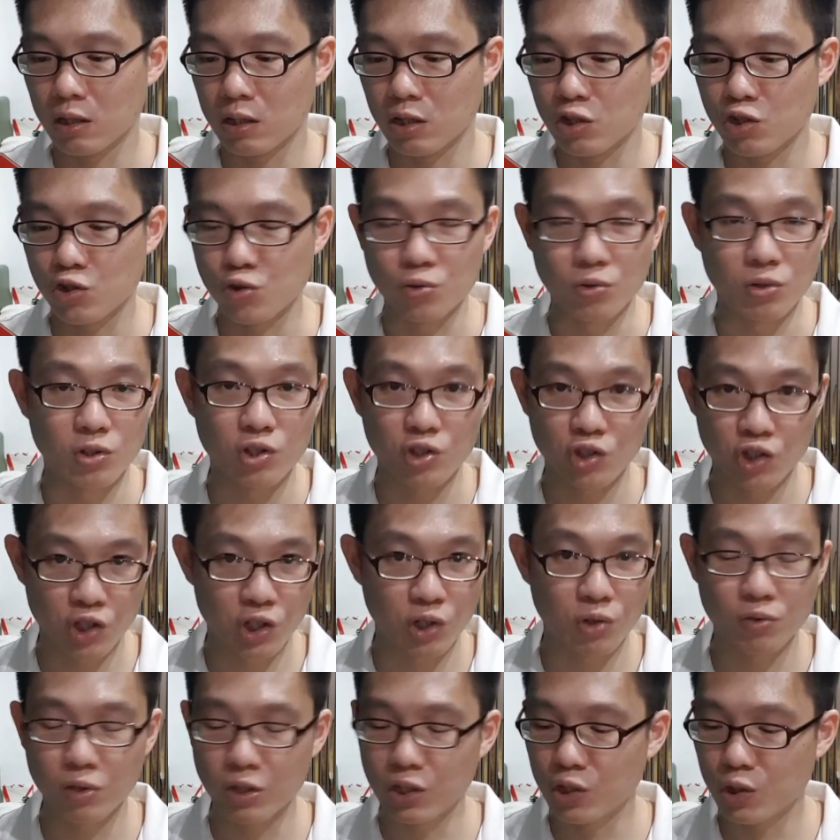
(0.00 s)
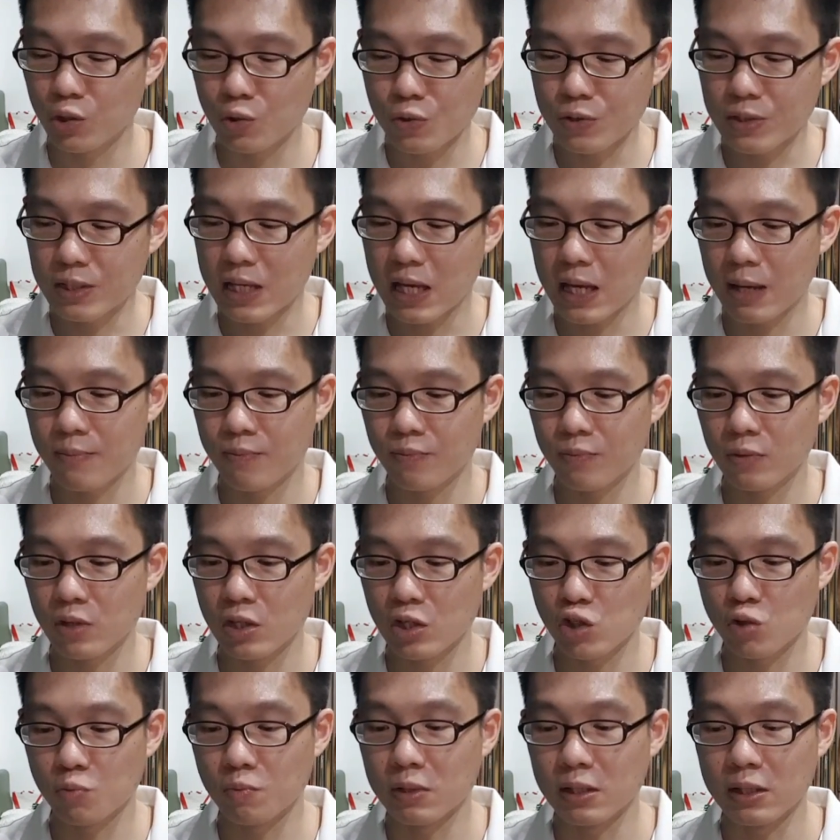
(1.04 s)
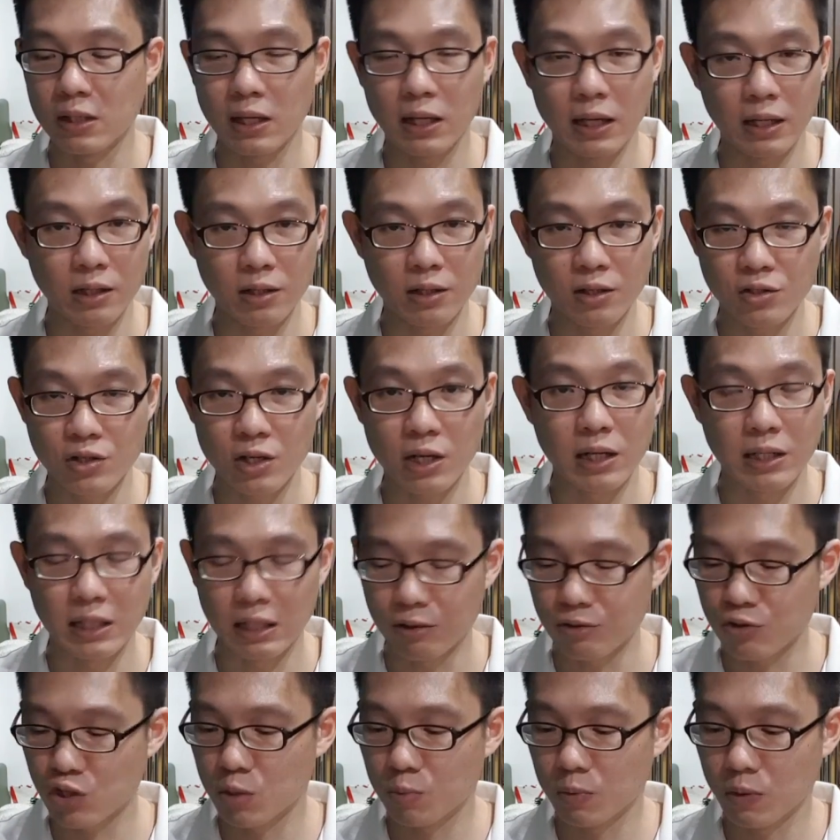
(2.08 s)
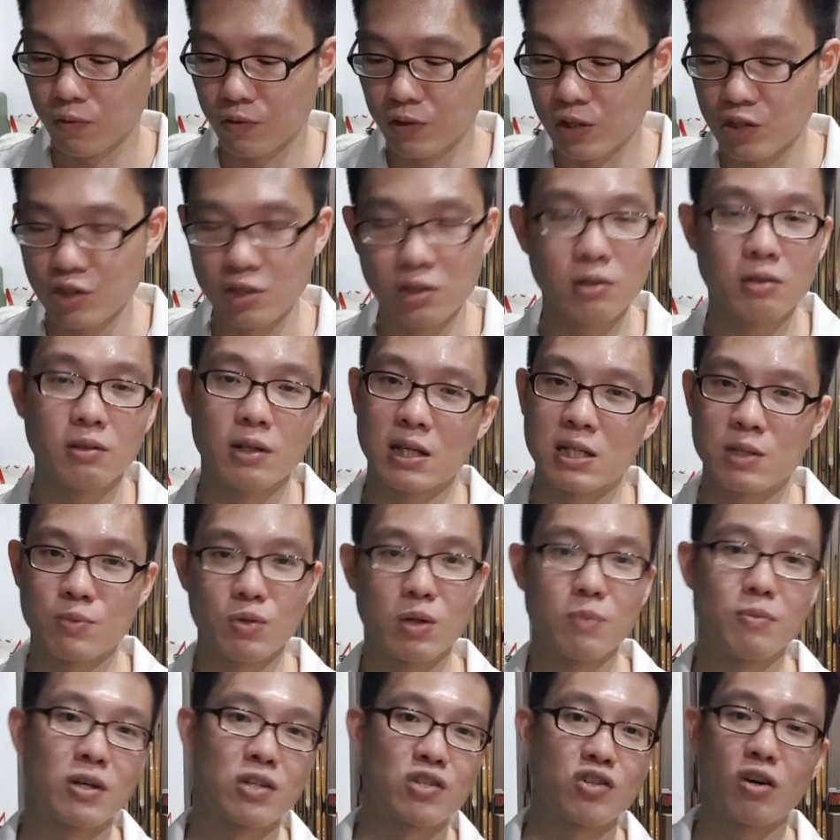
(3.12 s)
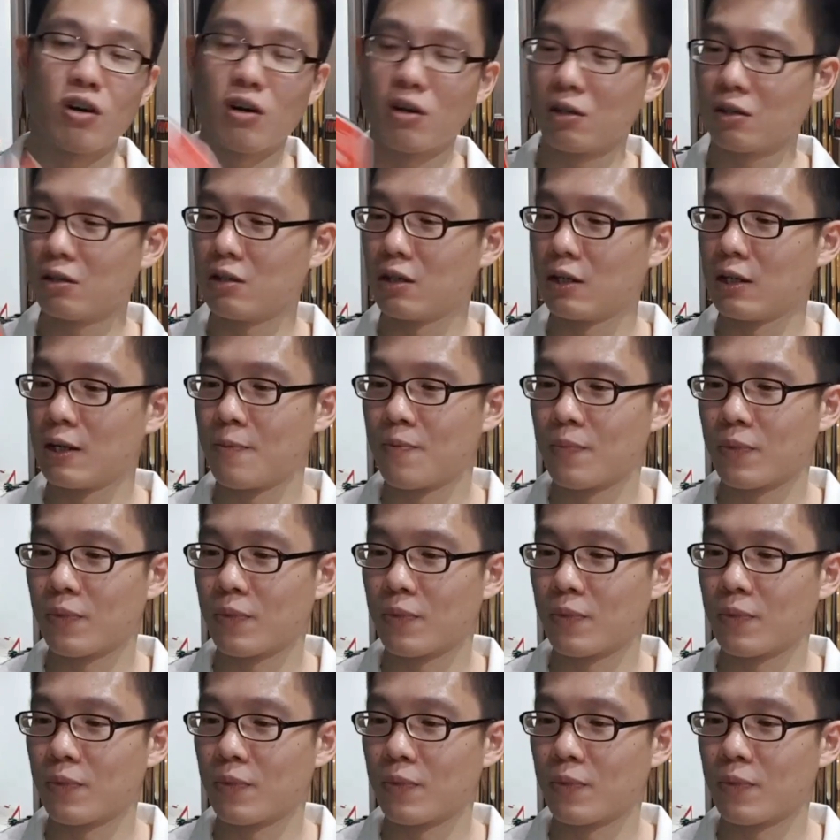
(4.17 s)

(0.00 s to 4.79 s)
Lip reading: Should children use them, they should be under adult supervision. That's pretty much all.